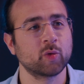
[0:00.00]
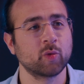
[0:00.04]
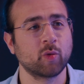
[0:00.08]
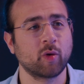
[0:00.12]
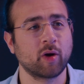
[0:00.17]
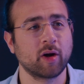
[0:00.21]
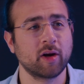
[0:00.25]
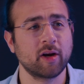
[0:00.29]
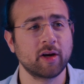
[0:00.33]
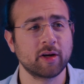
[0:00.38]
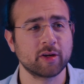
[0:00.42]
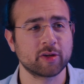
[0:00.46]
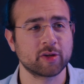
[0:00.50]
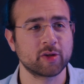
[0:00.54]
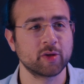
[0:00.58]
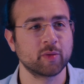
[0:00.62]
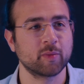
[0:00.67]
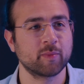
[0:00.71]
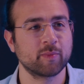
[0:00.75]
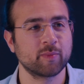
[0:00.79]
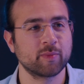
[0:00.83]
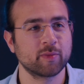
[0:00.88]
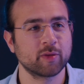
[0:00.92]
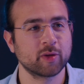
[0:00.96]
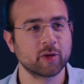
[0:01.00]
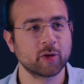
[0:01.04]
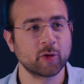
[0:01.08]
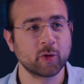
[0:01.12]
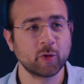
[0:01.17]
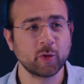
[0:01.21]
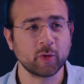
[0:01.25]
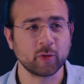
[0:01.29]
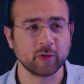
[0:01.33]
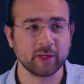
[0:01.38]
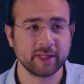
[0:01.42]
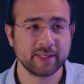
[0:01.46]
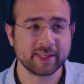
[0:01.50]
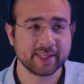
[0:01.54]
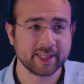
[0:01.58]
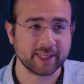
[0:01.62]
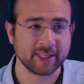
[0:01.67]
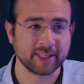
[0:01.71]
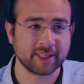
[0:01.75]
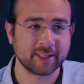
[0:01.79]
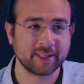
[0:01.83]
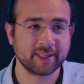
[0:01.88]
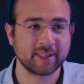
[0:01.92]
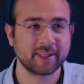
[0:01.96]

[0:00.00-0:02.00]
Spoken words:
to alert you. Cool, isn't it?